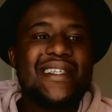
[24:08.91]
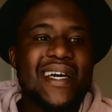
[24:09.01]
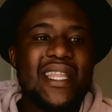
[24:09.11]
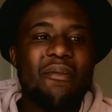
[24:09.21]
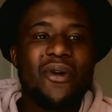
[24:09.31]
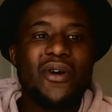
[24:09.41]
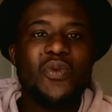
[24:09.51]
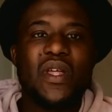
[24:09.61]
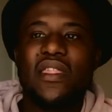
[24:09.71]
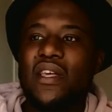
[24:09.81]
each other
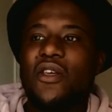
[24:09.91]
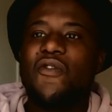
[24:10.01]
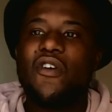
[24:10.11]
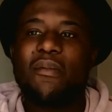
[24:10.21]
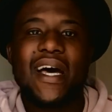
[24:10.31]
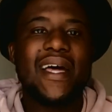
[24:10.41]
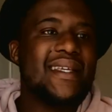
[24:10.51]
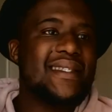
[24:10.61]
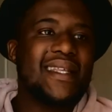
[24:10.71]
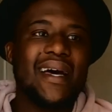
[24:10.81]
because we think you're from the
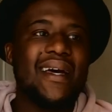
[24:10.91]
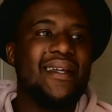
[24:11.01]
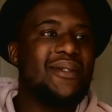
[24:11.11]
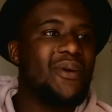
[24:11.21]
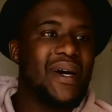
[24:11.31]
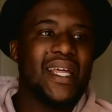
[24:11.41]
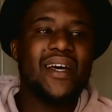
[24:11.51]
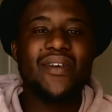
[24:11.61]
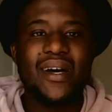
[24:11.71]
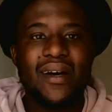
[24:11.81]
other side or
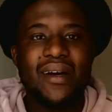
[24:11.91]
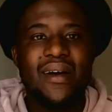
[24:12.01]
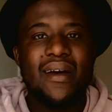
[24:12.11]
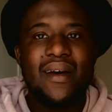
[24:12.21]
whatever,